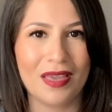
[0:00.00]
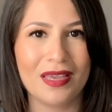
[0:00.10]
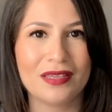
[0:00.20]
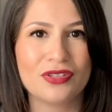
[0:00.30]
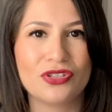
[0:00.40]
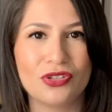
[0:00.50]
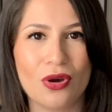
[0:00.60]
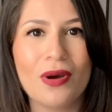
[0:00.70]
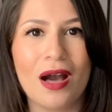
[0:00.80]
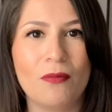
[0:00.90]
is
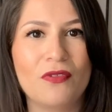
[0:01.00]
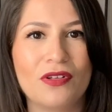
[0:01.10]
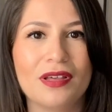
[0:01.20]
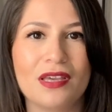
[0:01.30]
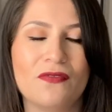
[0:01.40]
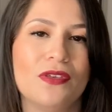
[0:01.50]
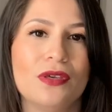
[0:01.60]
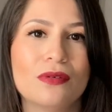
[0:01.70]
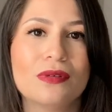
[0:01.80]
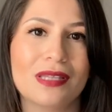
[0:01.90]
so helpful if
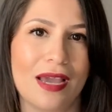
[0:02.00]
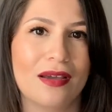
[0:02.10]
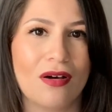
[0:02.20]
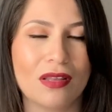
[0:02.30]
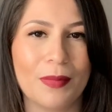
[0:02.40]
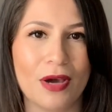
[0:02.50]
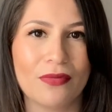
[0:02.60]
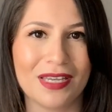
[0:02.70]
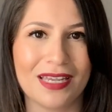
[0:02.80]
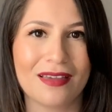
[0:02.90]
you like All About
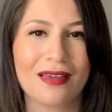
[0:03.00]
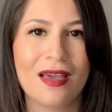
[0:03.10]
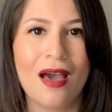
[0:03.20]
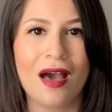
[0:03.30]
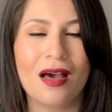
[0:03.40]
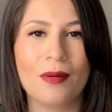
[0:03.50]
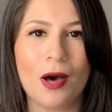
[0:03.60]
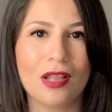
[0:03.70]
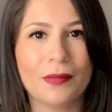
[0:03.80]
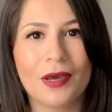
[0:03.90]
Reading.
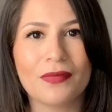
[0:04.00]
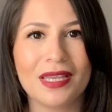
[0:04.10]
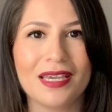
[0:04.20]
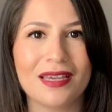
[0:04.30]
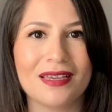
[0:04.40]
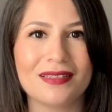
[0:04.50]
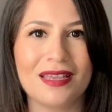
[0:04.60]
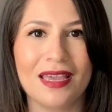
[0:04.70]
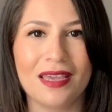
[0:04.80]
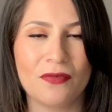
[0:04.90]
All About Reading is
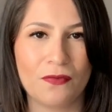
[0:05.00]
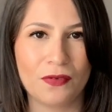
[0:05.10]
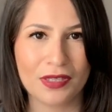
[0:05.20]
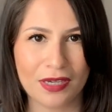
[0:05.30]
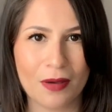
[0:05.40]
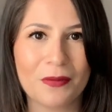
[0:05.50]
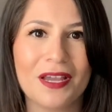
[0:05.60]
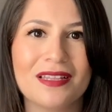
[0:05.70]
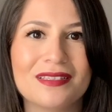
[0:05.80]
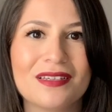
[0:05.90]
a fully
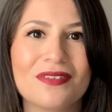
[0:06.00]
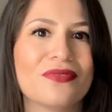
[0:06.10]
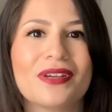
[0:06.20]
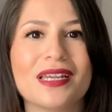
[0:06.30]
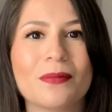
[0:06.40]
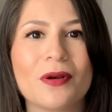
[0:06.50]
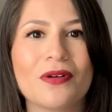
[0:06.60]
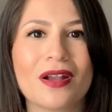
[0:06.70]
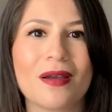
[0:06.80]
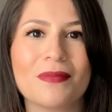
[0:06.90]
comprehensive reading
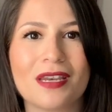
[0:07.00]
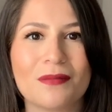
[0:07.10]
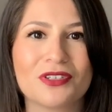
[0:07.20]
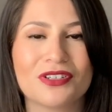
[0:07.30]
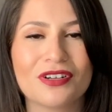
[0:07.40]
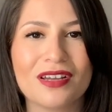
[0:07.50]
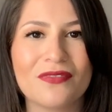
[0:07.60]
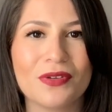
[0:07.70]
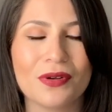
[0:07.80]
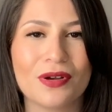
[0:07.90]
program that I'm sure
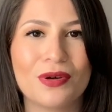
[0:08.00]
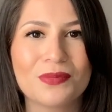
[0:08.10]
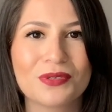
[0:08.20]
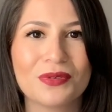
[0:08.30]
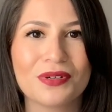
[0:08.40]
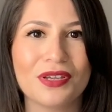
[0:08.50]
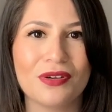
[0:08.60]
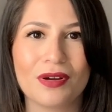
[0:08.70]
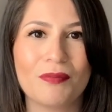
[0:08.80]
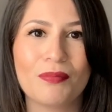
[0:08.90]
if you're a homeschooler,
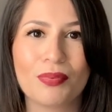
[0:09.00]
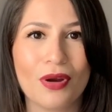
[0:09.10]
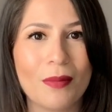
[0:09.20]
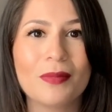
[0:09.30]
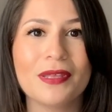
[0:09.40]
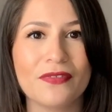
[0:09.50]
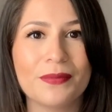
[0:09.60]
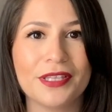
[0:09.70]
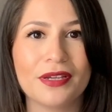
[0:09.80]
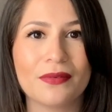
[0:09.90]
you are probably
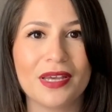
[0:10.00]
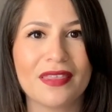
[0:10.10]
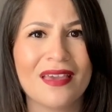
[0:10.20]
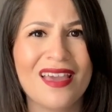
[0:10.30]
familiar with.